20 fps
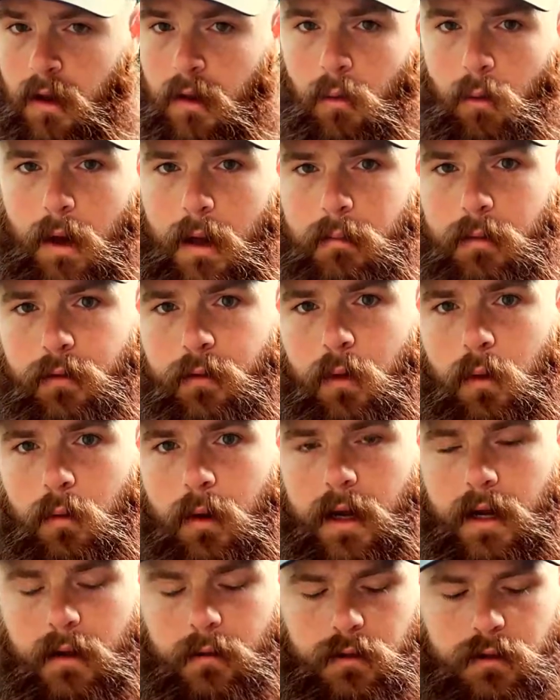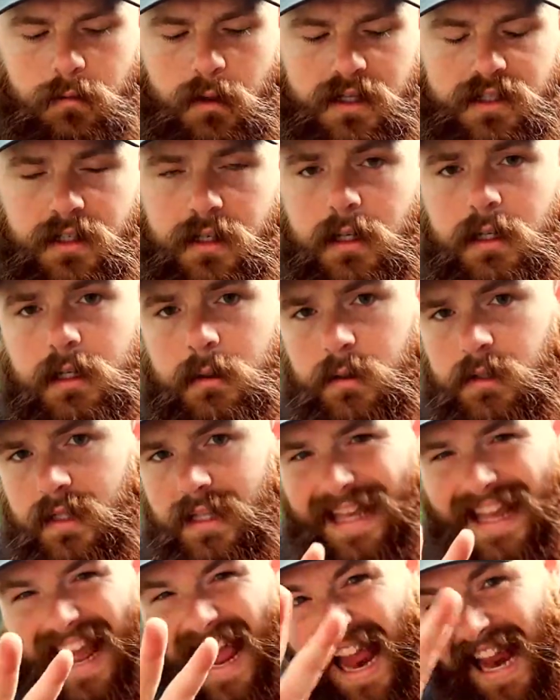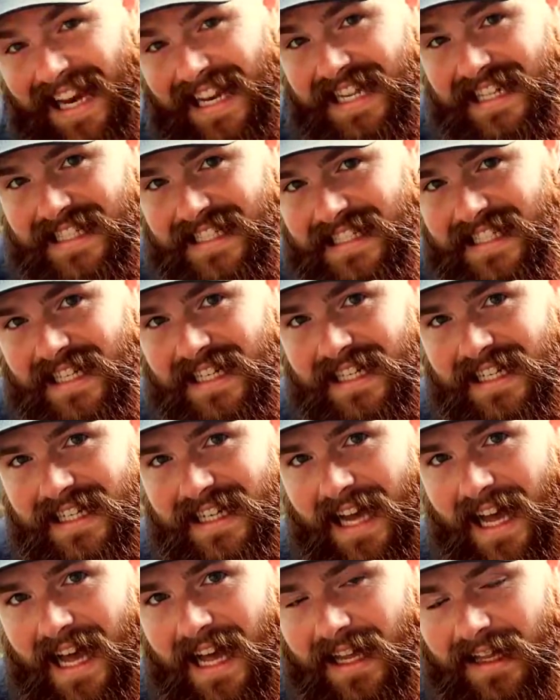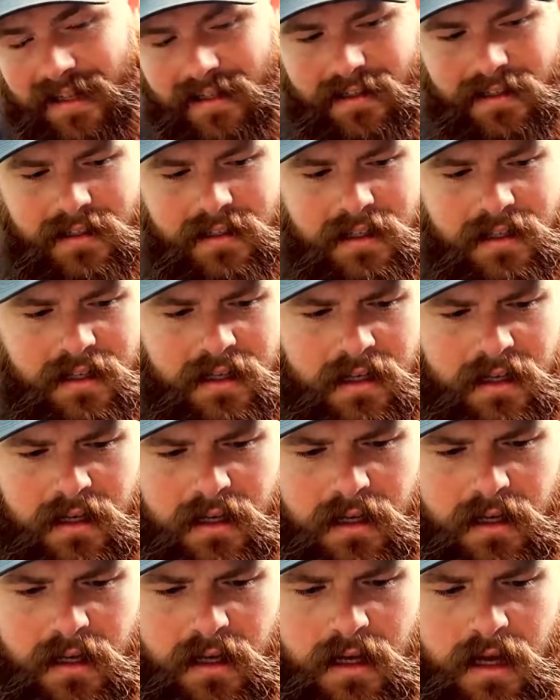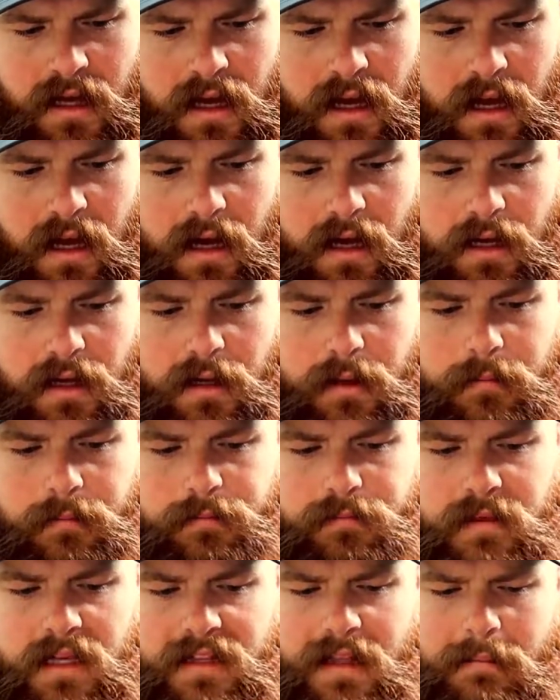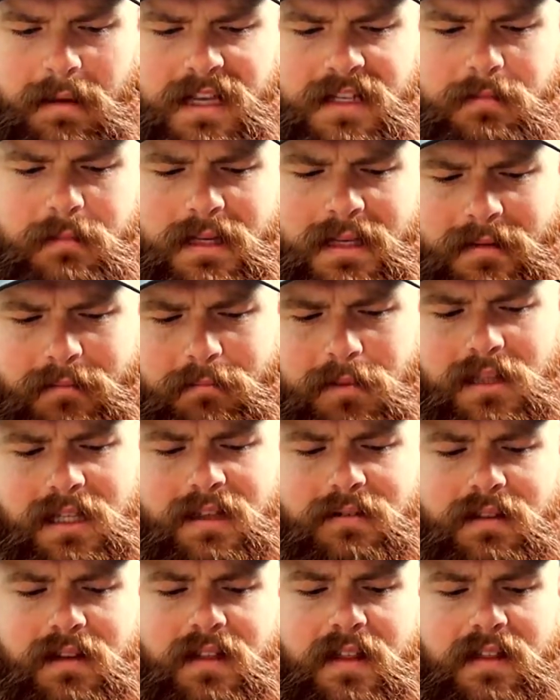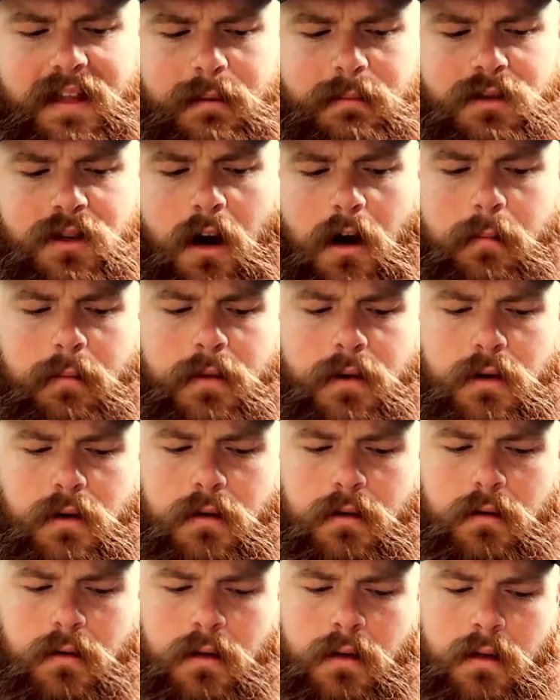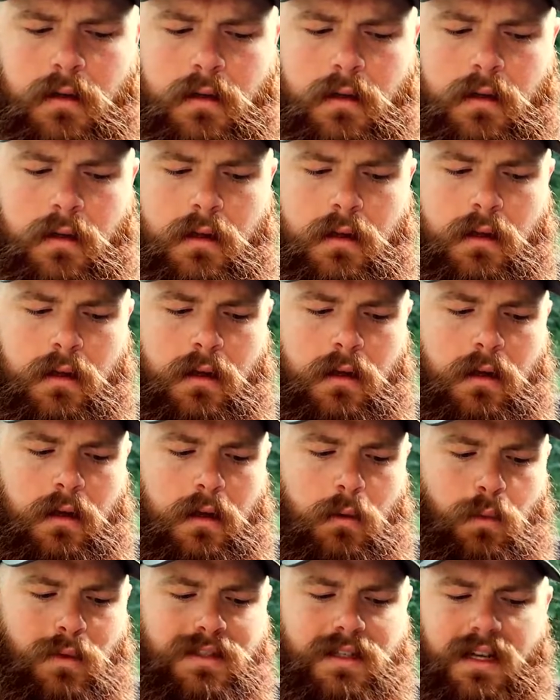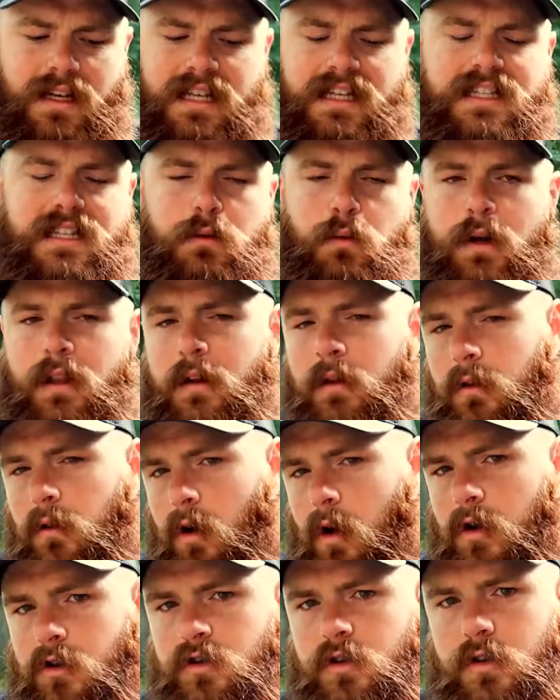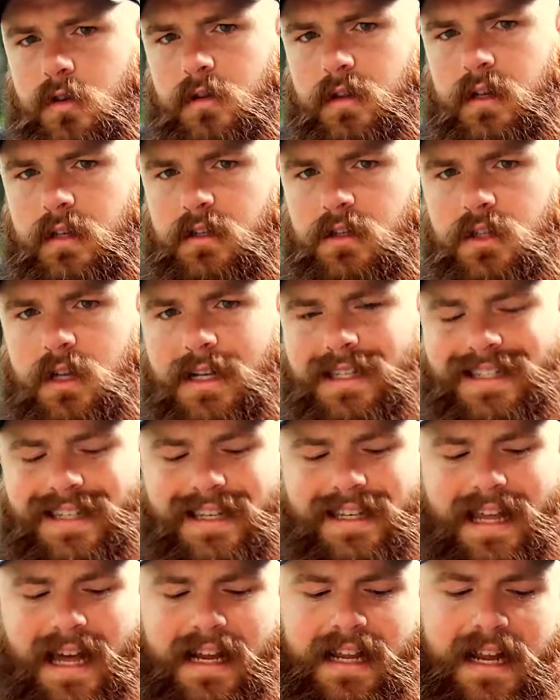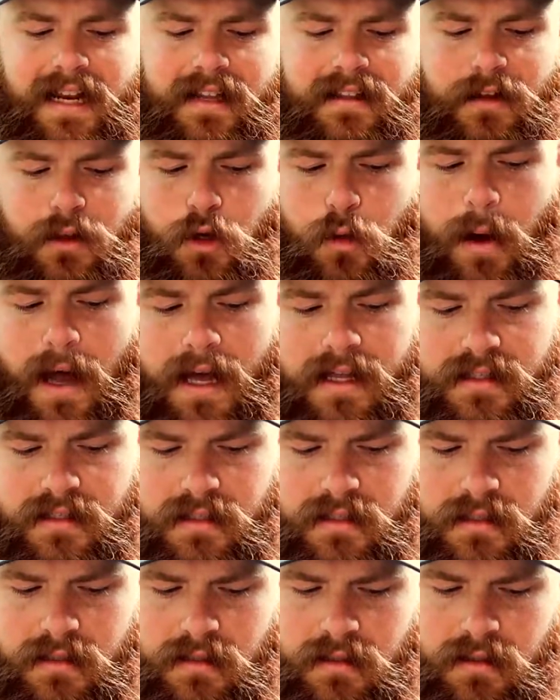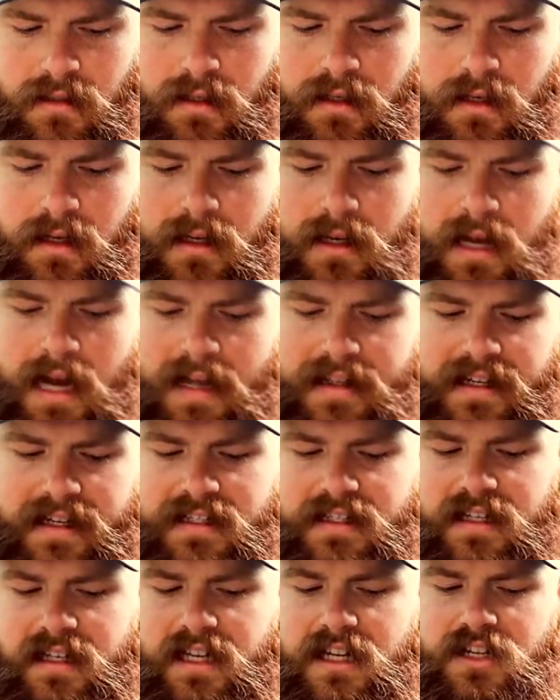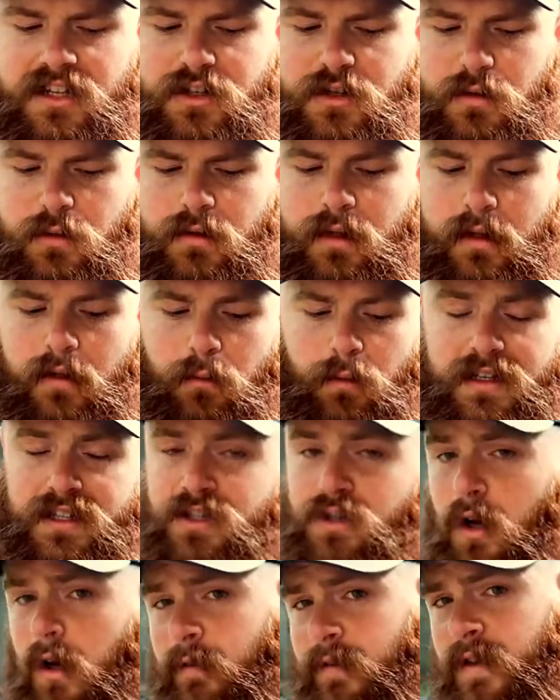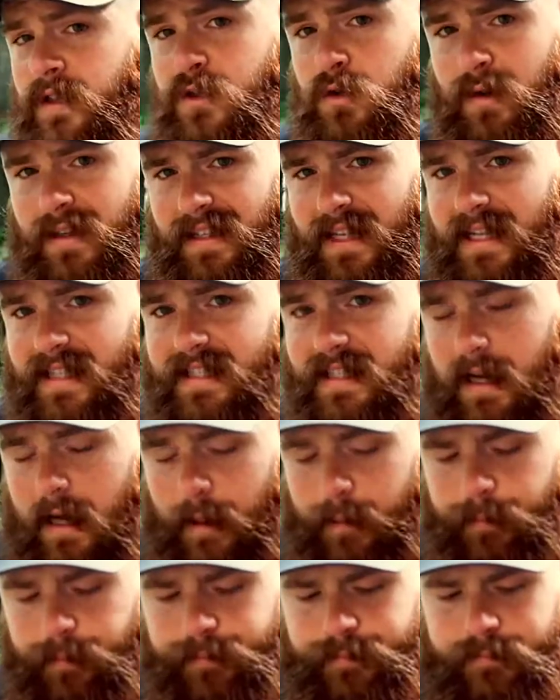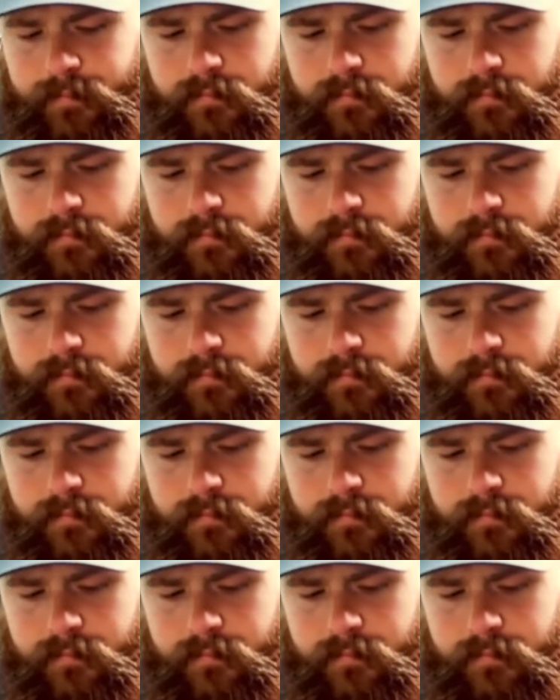way before Reagan was president. He was the 80s guy. And that makes me believe that the themes Carpenter was uneasy with are larger than just a decade in the US. I think it's an issue that resurfaced during that time.